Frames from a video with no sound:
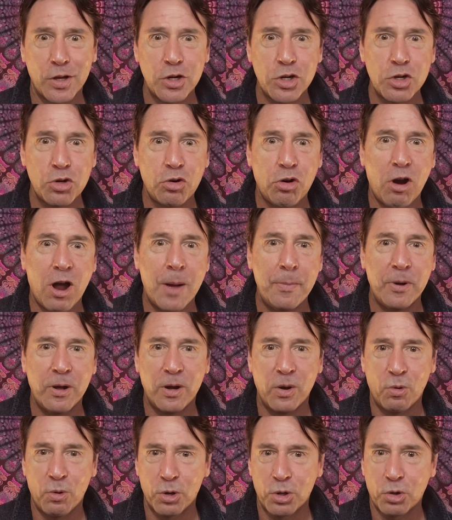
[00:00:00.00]

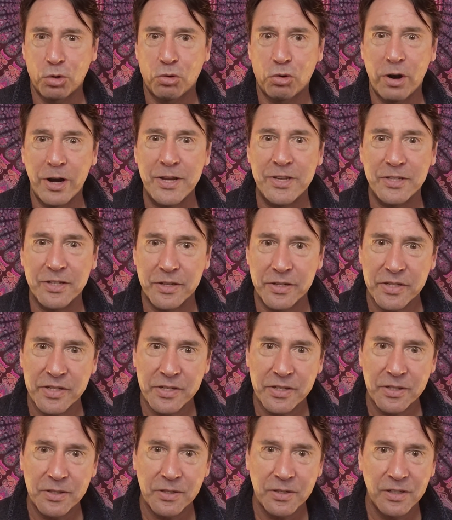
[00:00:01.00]
trauma or
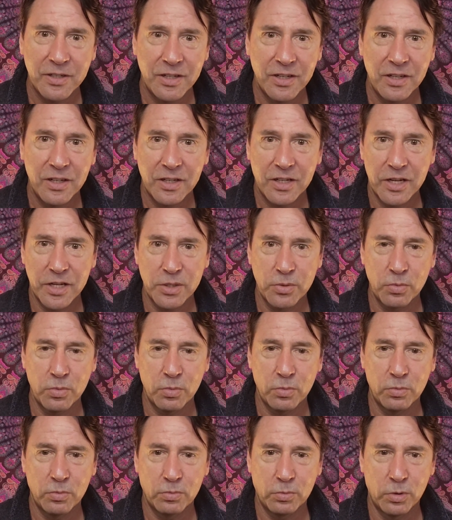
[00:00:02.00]
crisis because
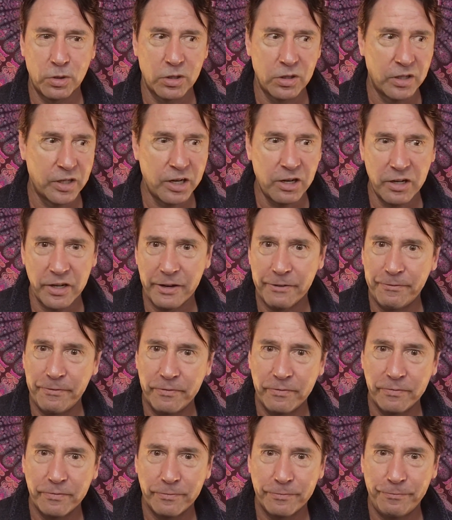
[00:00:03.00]
we're literally
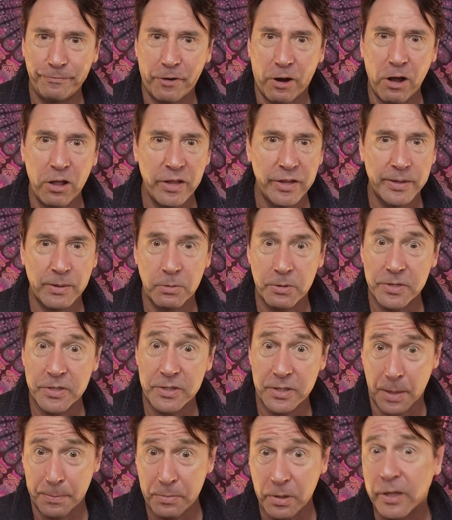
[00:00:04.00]
falling or
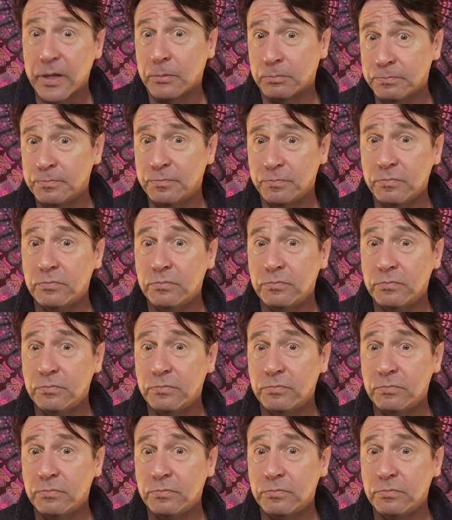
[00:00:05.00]
stumbling,